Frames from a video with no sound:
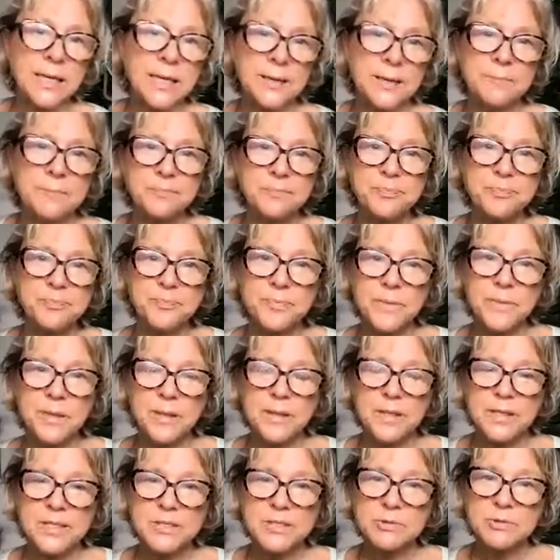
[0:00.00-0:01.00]
here.
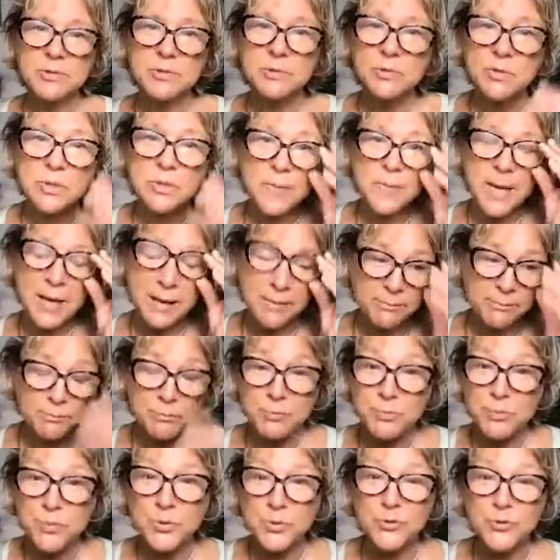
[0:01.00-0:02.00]
So it's all about
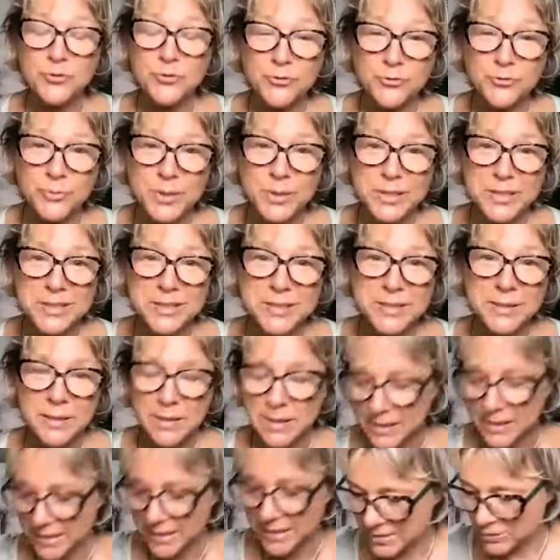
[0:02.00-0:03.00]
movement.
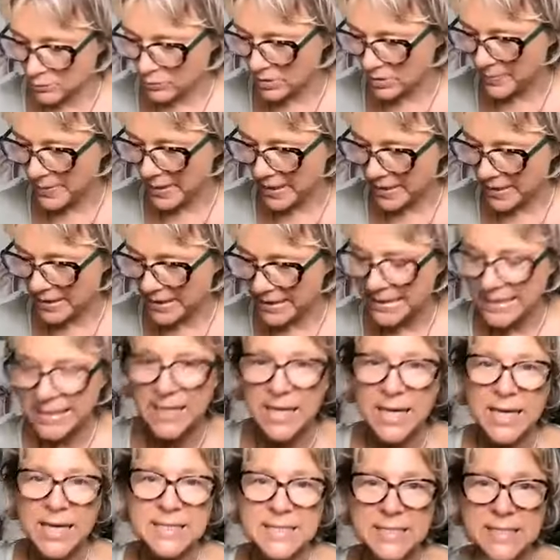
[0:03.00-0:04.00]
It's all about
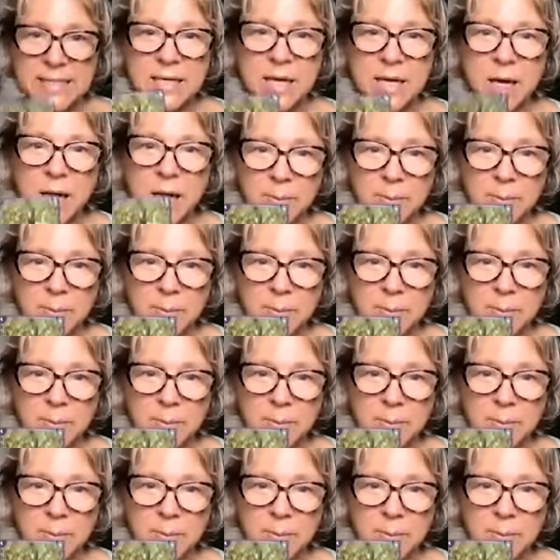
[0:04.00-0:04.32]
getting